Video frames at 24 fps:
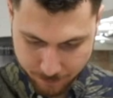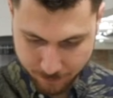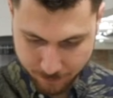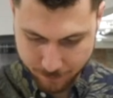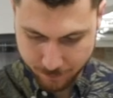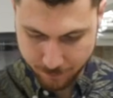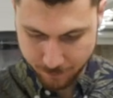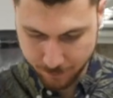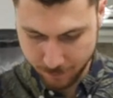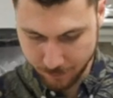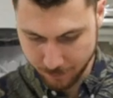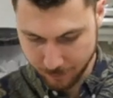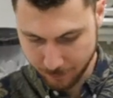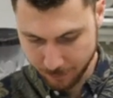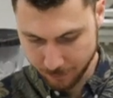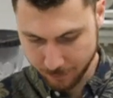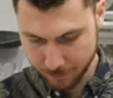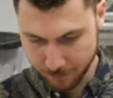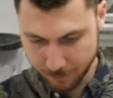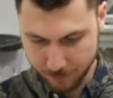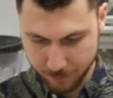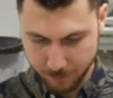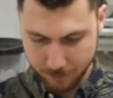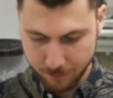
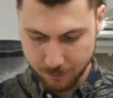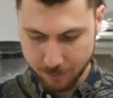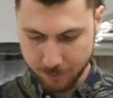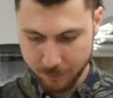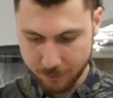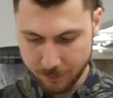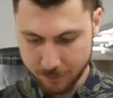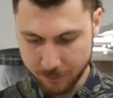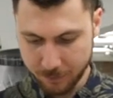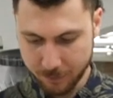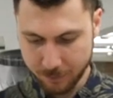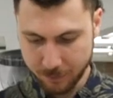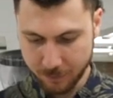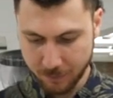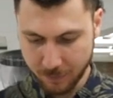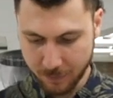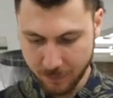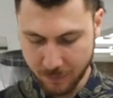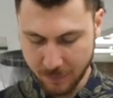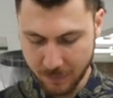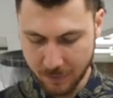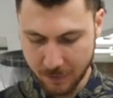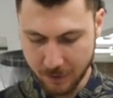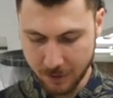
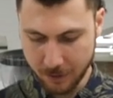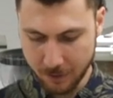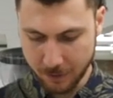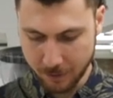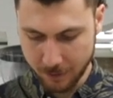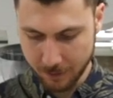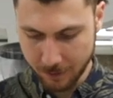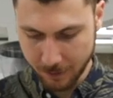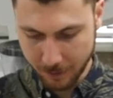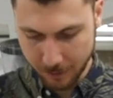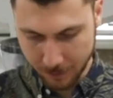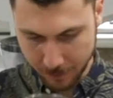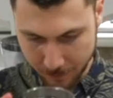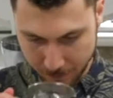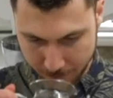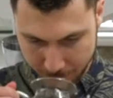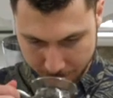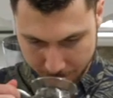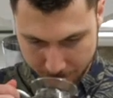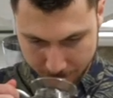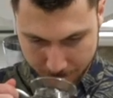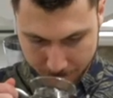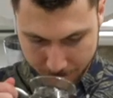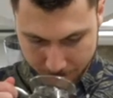
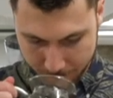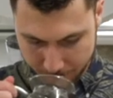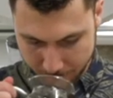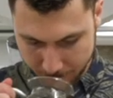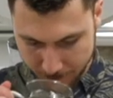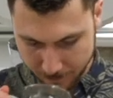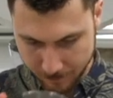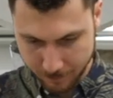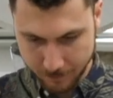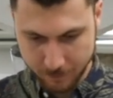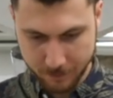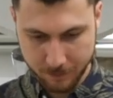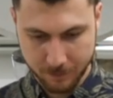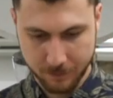[no speech]